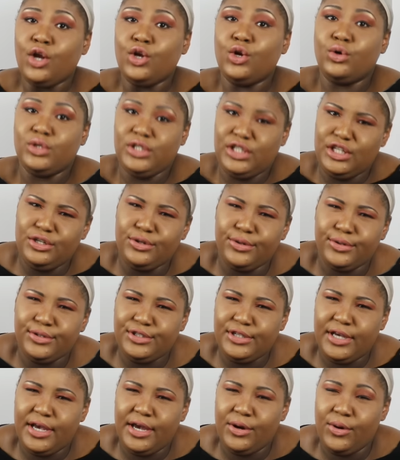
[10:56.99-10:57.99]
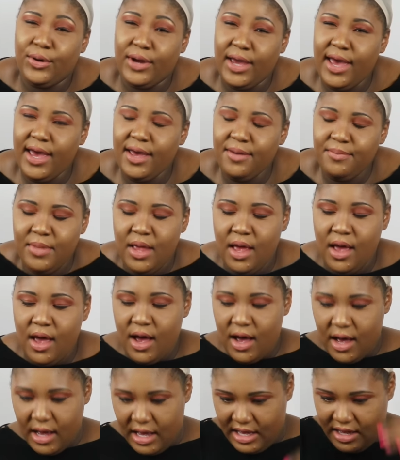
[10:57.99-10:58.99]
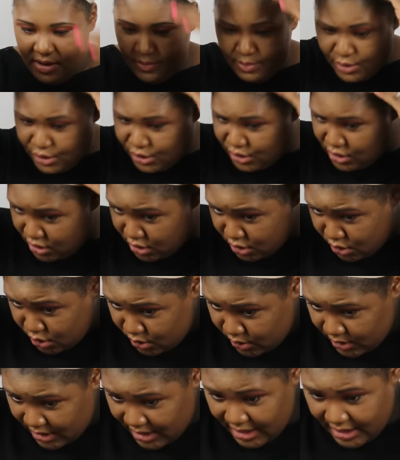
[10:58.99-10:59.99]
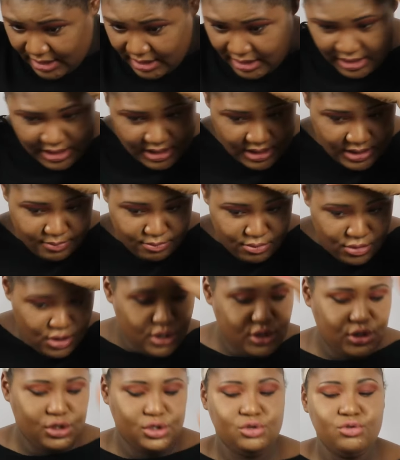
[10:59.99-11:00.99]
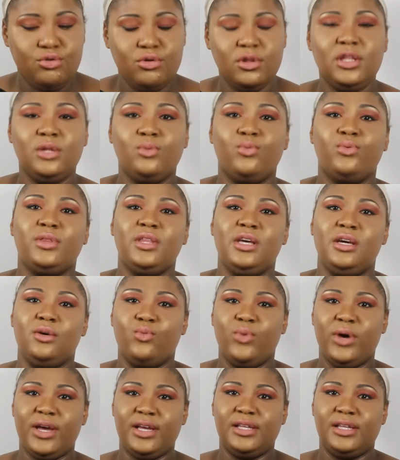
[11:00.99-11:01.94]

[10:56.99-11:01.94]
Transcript: No tea, no shade, okay? Um, so, um, there's two th th